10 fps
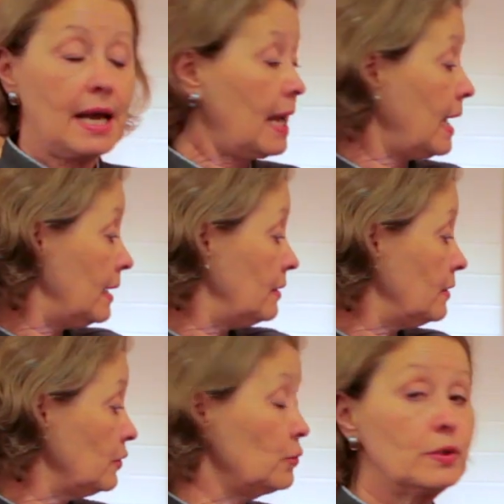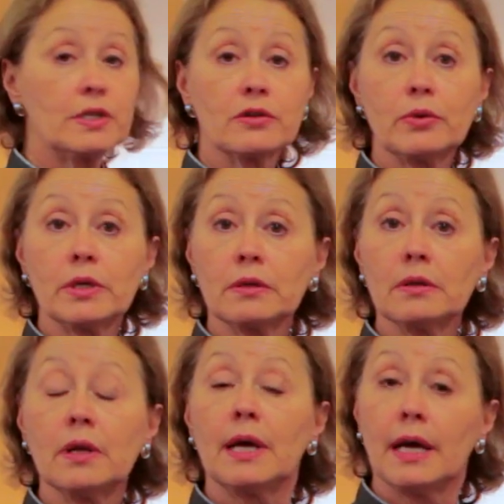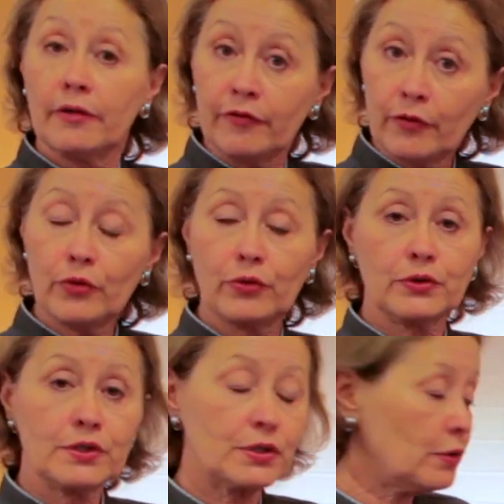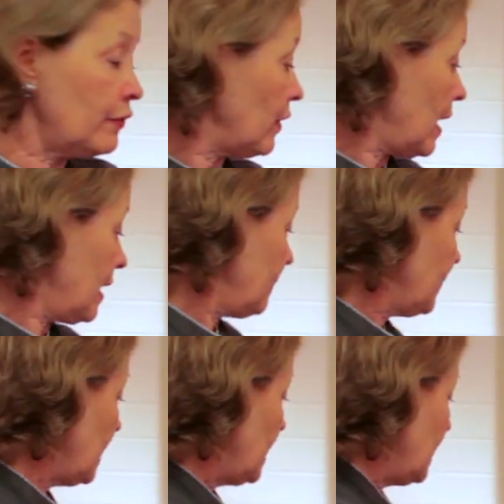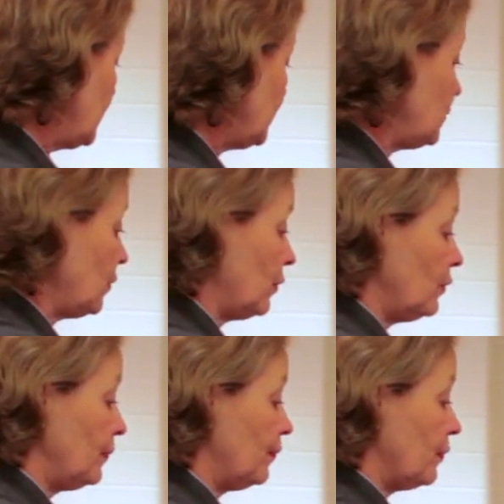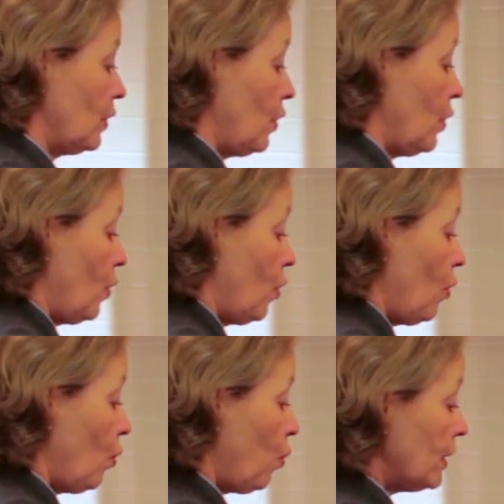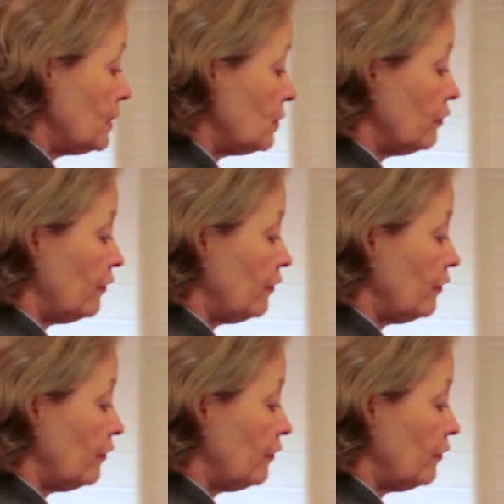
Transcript: and use the griddle for your stir fry. So, once you've